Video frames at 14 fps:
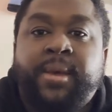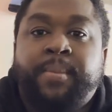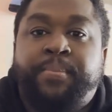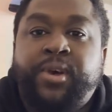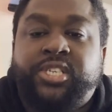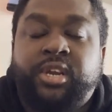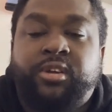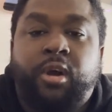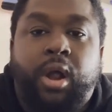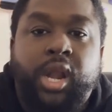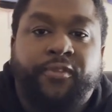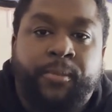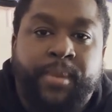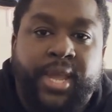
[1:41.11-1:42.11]
put your card
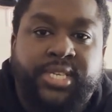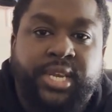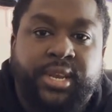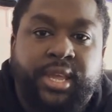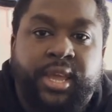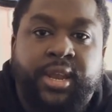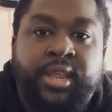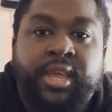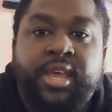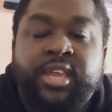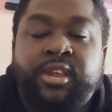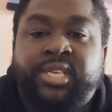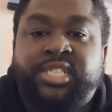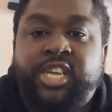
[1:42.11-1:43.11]
information in,
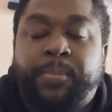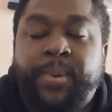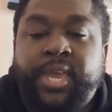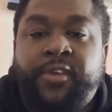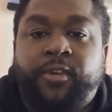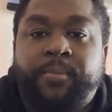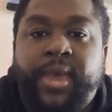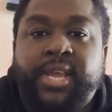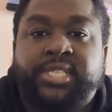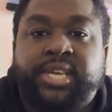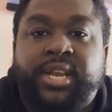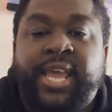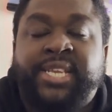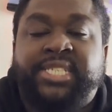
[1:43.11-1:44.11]
your shipping
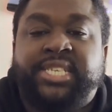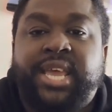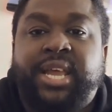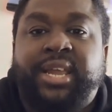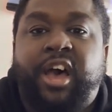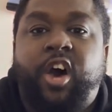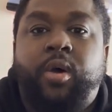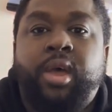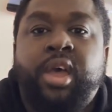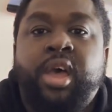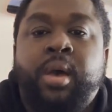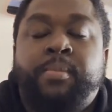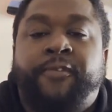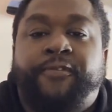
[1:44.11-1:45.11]
information, and check out
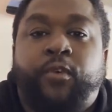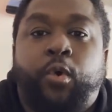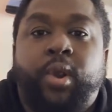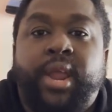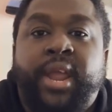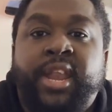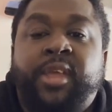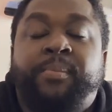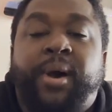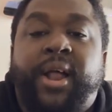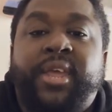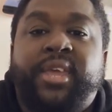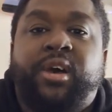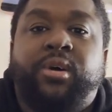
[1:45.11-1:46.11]
before
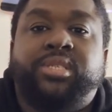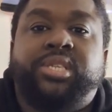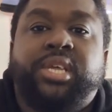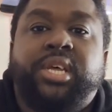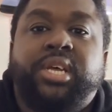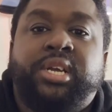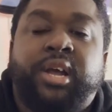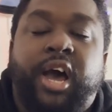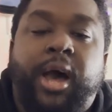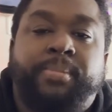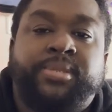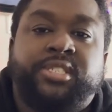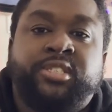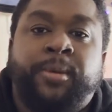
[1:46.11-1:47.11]
anybody else
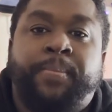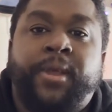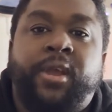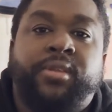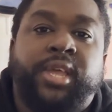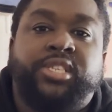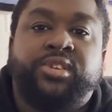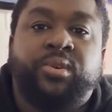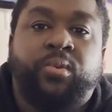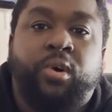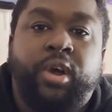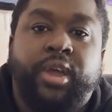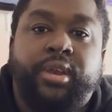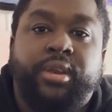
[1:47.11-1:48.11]
cops the pair that you want?